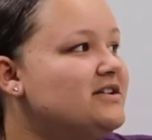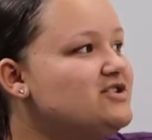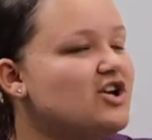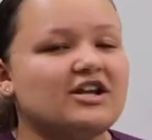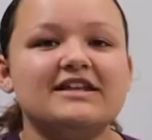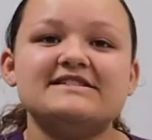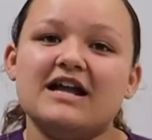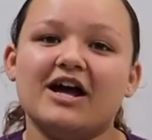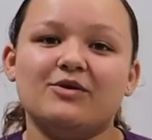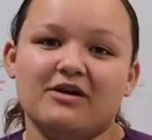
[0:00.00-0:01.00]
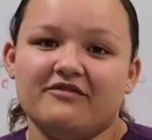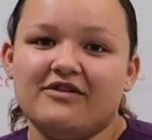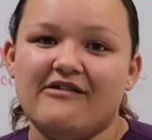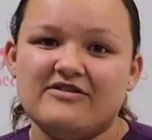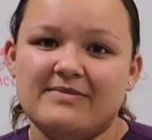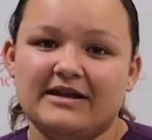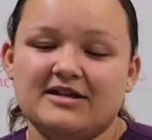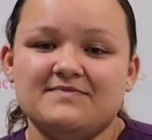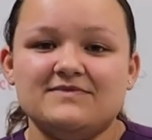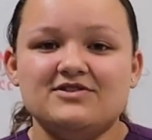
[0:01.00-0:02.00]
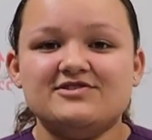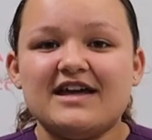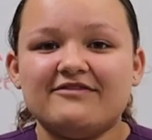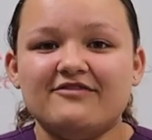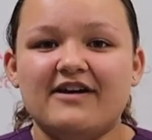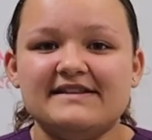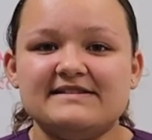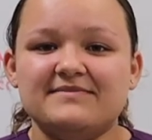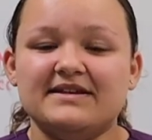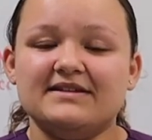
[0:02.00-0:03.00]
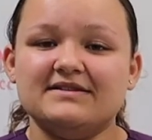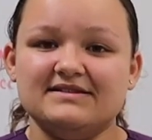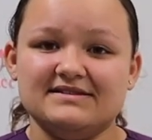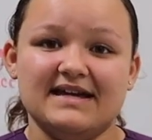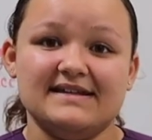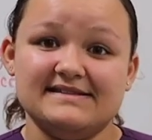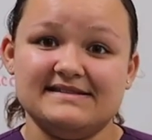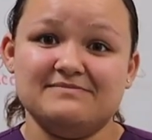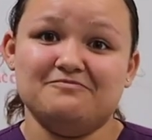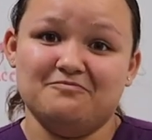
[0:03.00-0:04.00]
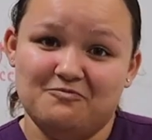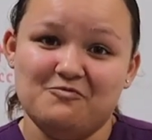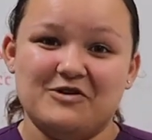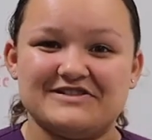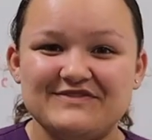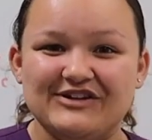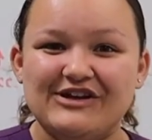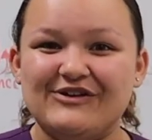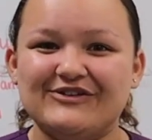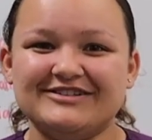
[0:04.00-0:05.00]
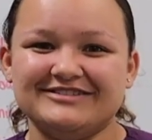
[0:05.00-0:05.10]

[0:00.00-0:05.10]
Journaling is not going to work for everybody. You just have to find something that works for you.